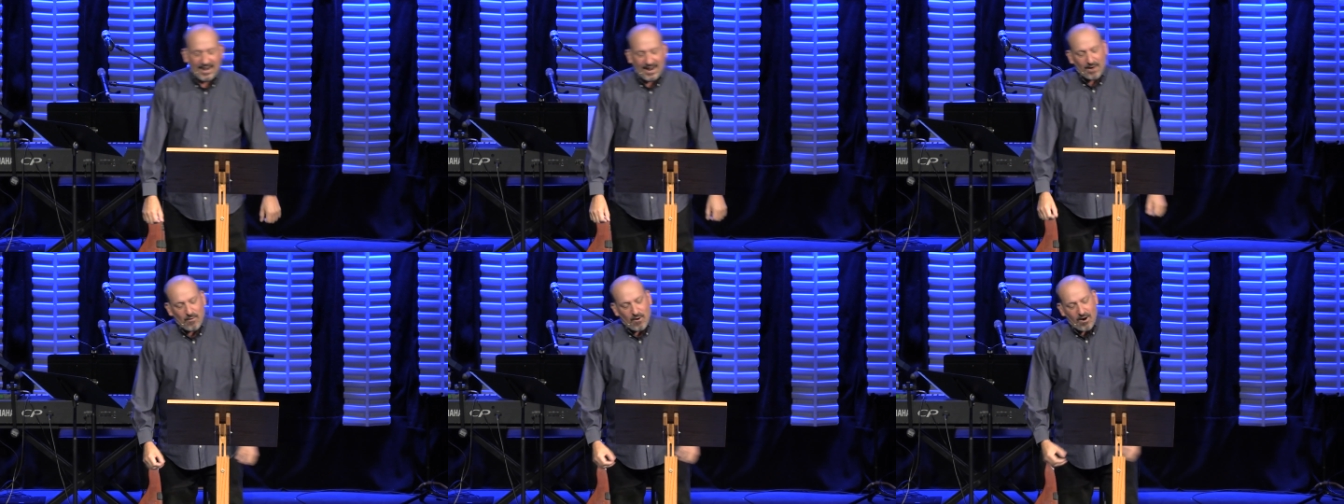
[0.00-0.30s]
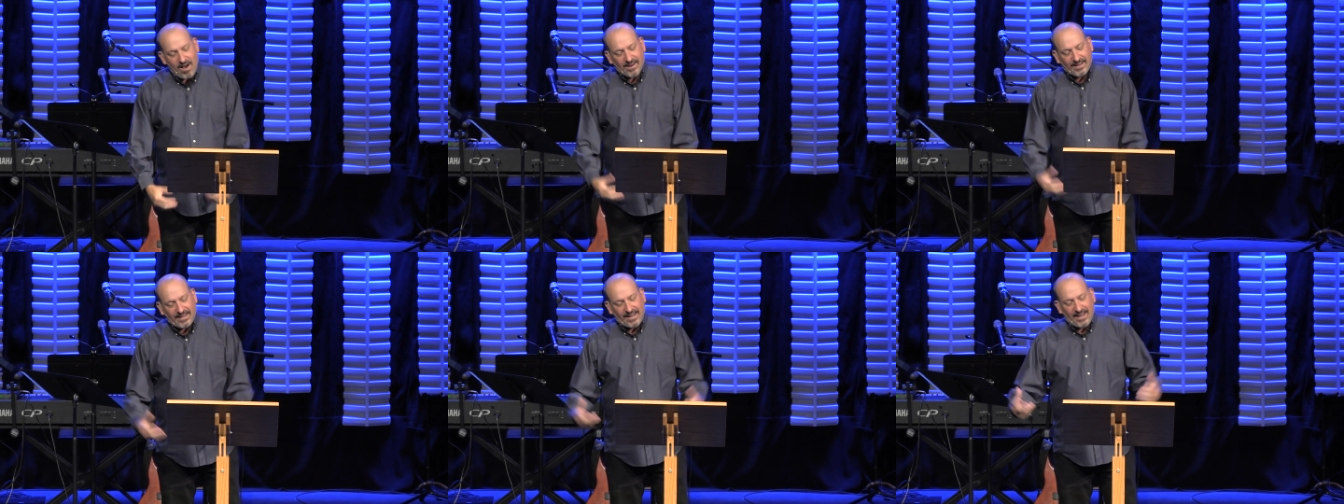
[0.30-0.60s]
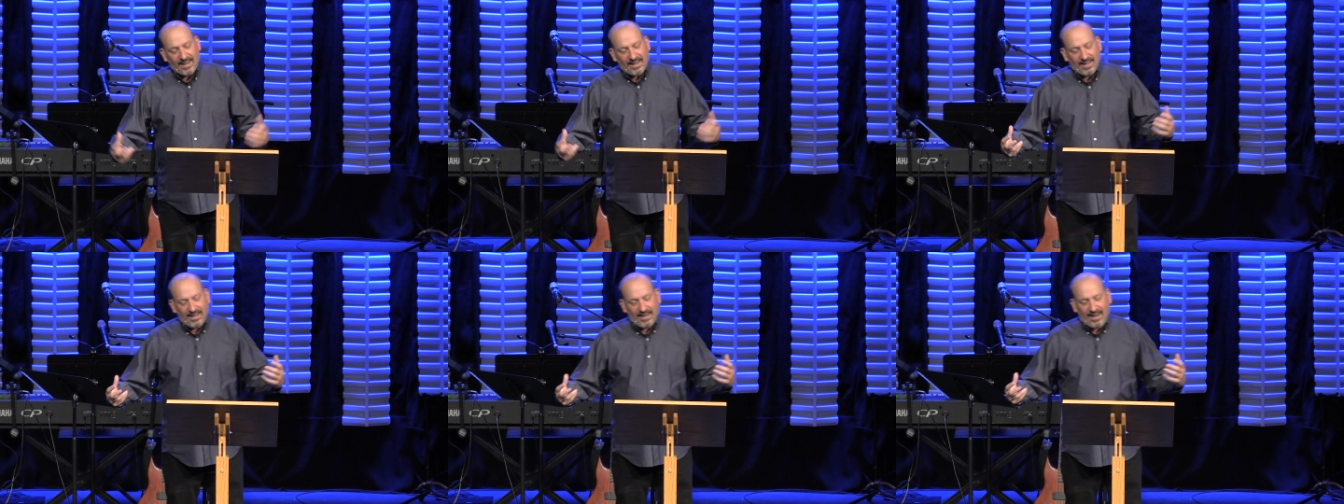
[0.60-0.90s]
I walk
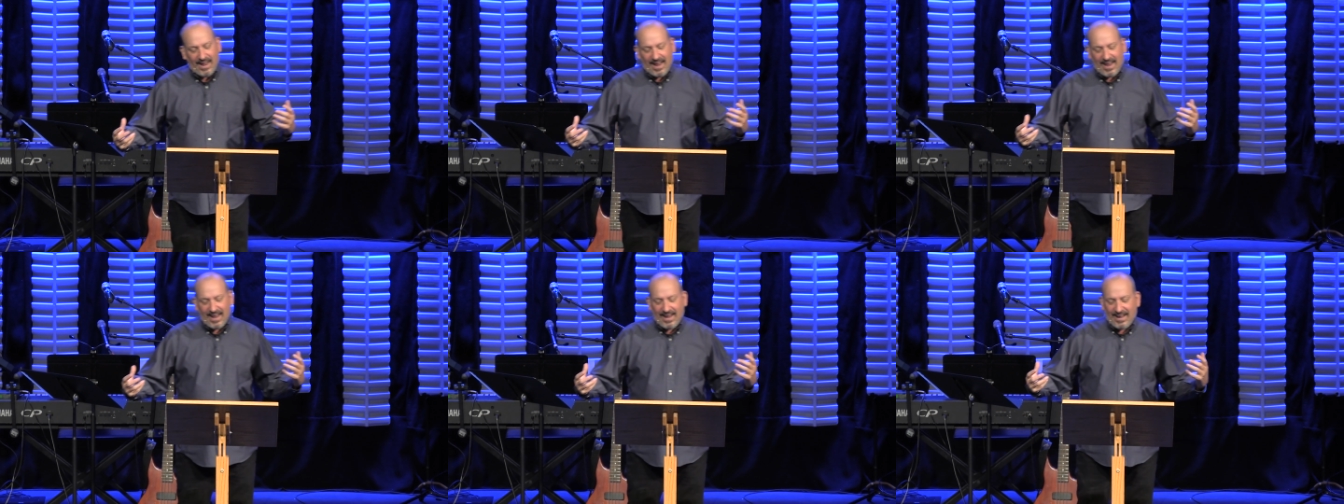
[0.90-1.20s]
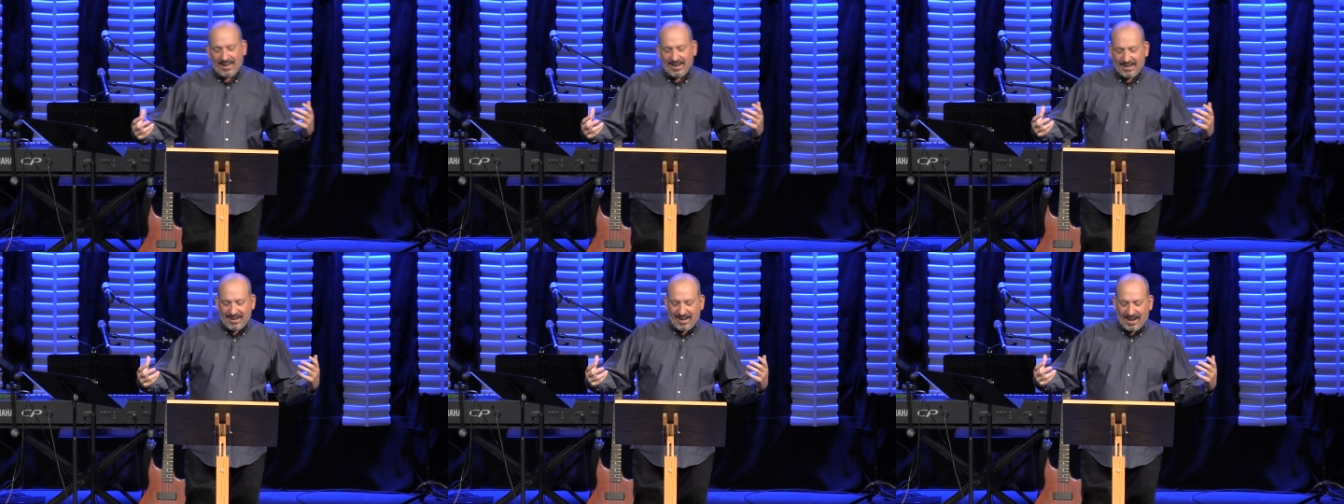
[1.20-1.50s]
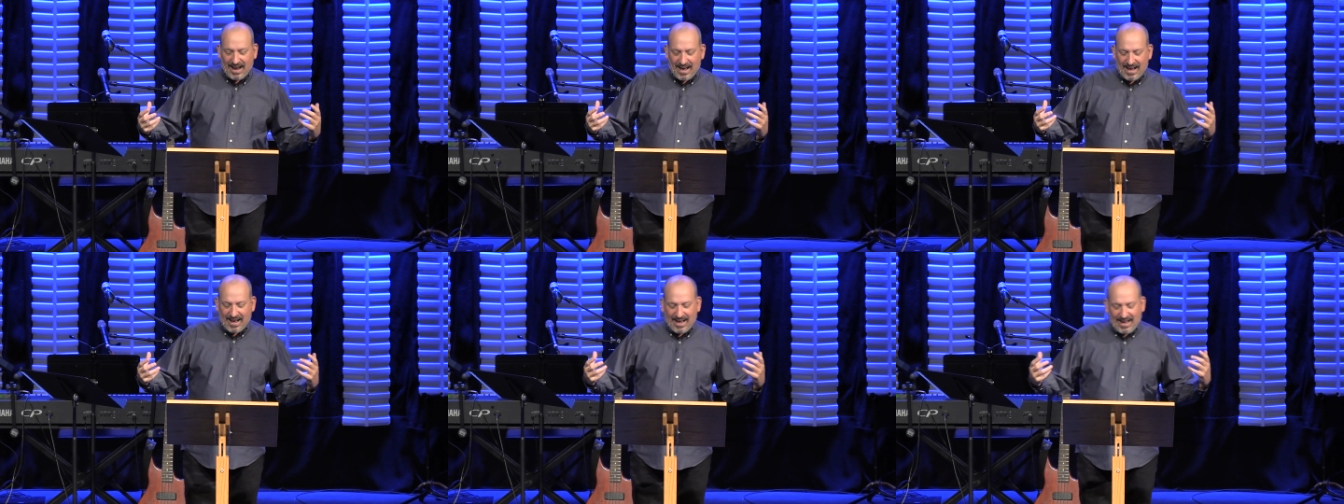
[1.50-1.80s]
in, and,
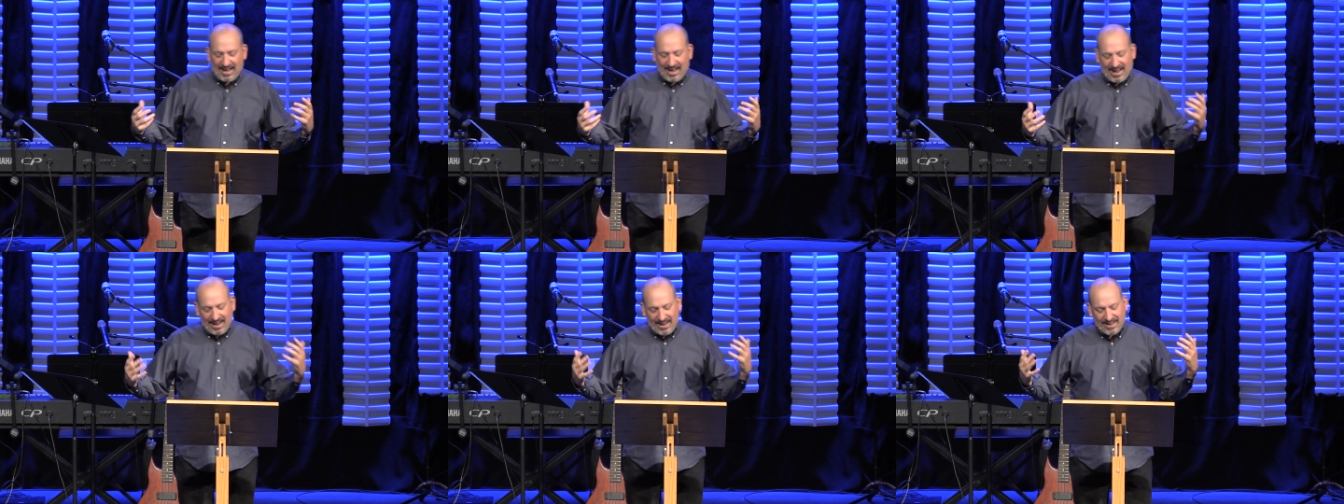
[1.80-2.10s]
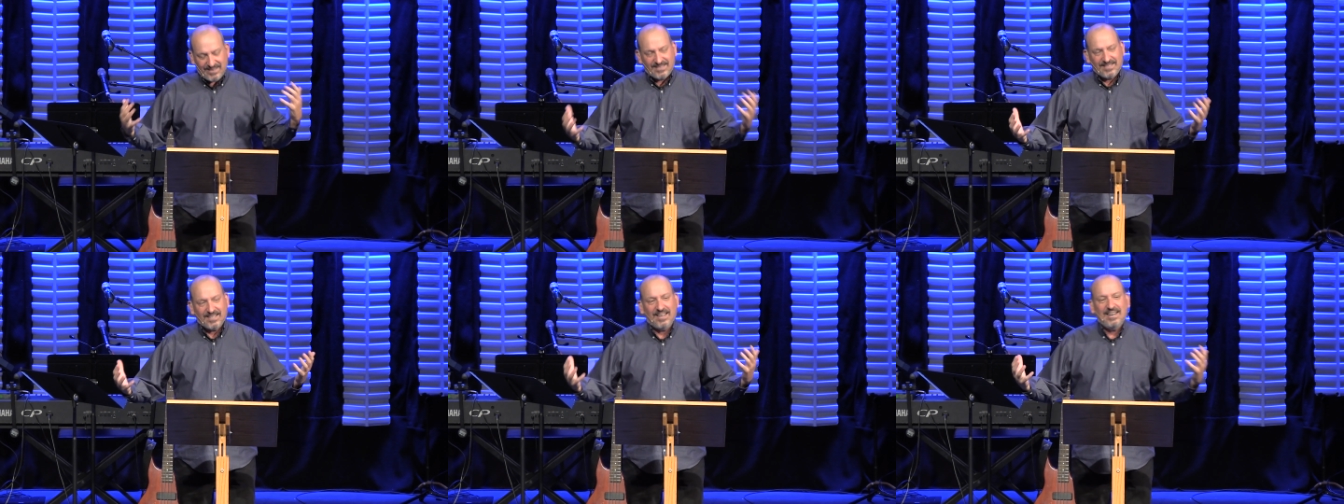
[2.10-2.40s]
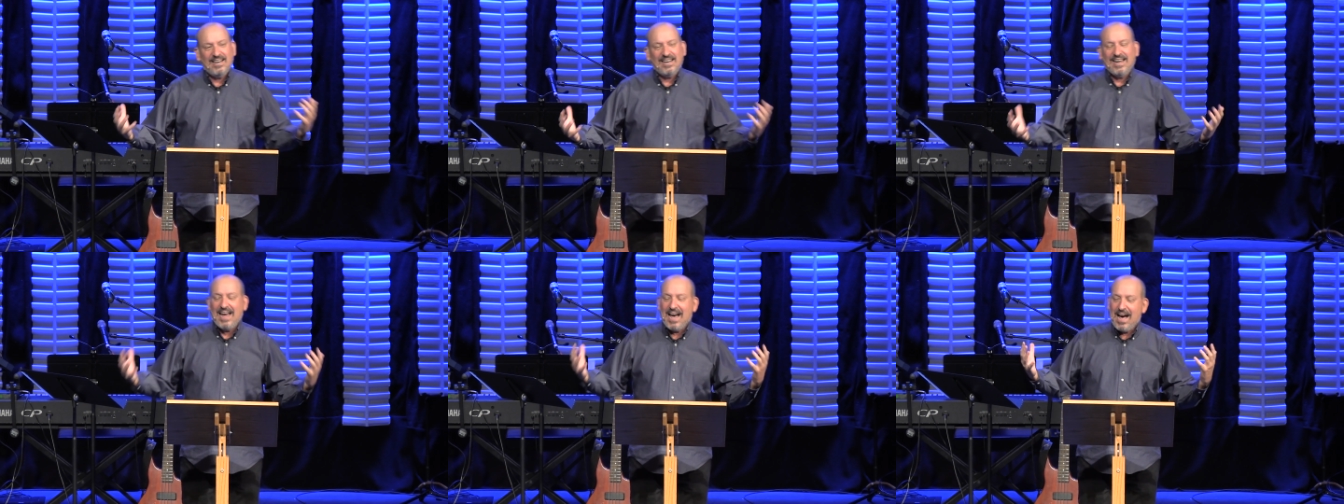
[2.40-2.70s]
and
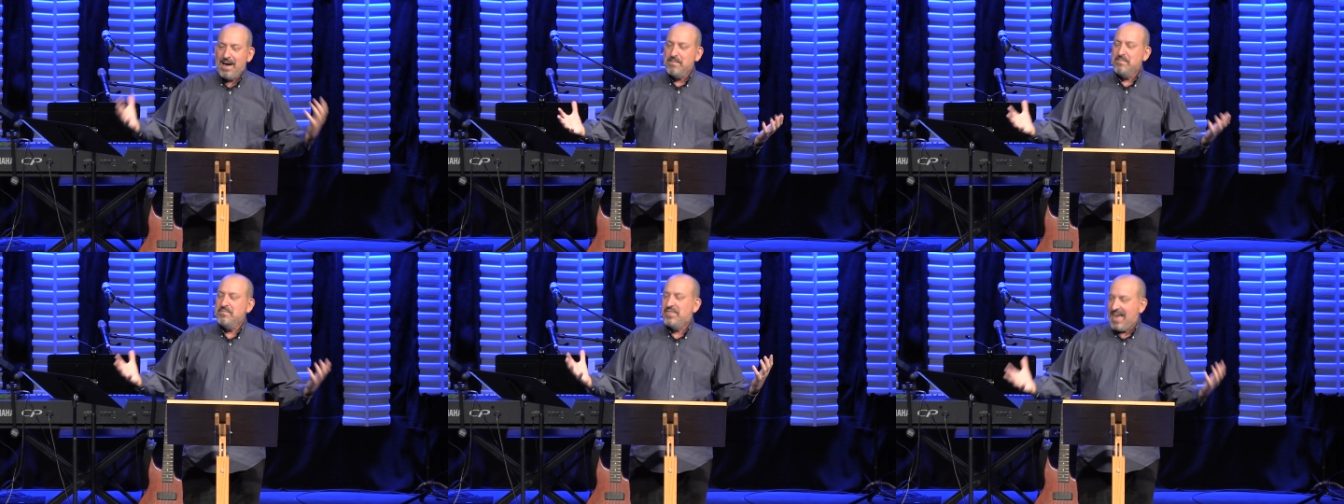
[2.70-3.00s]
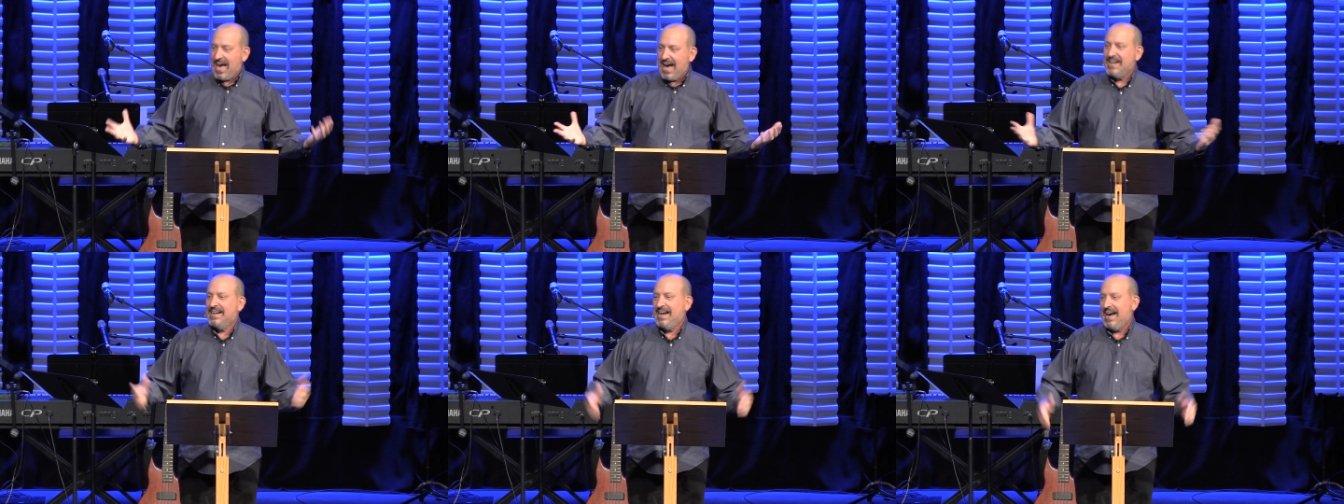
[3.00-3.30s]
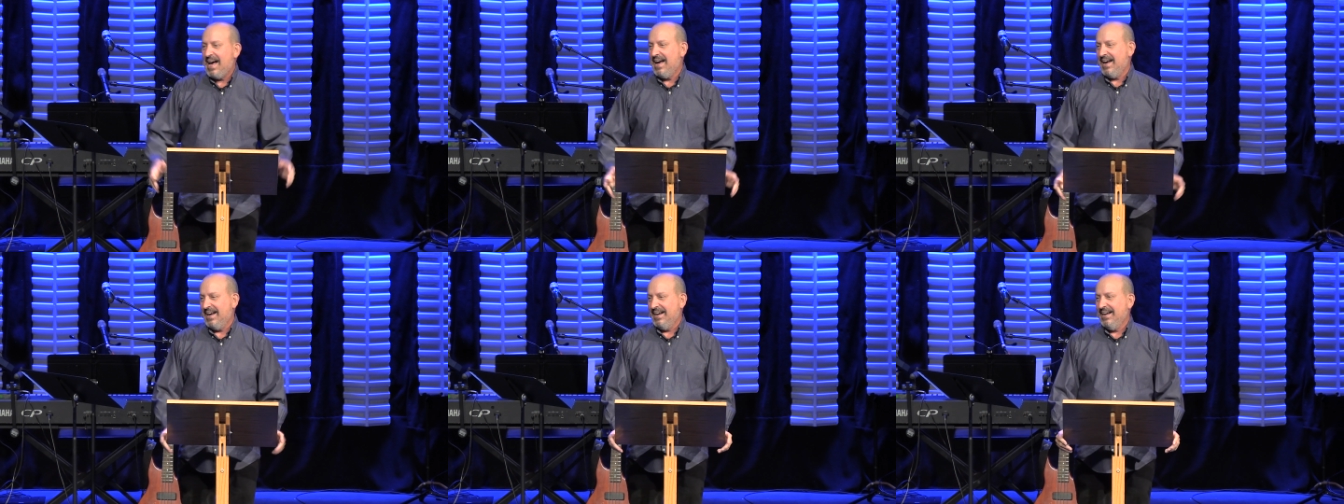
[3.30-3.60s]
suddenly I'm that
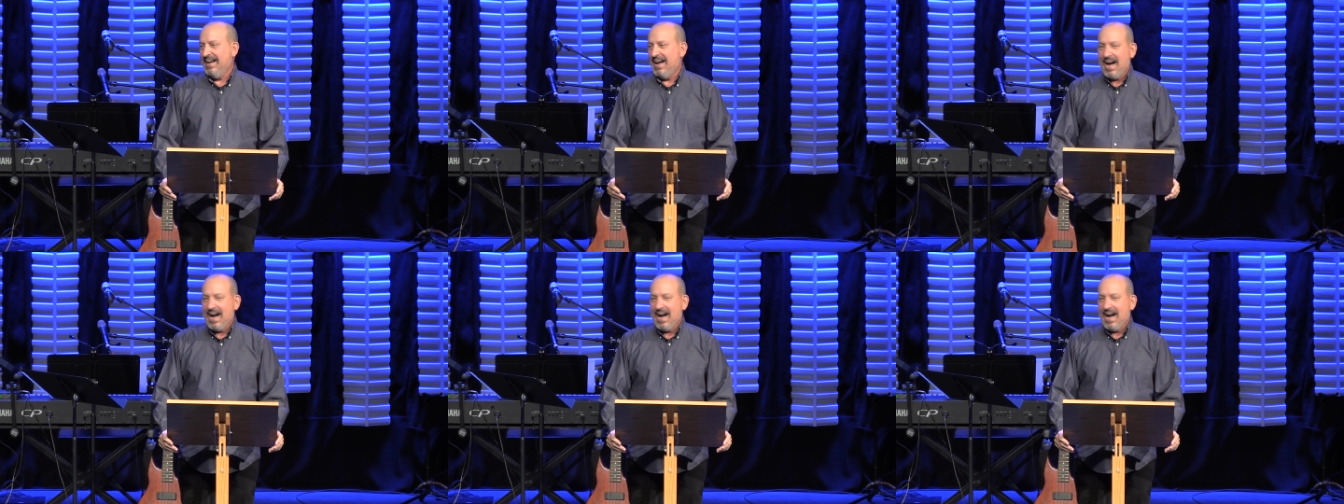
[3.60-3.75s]
guy.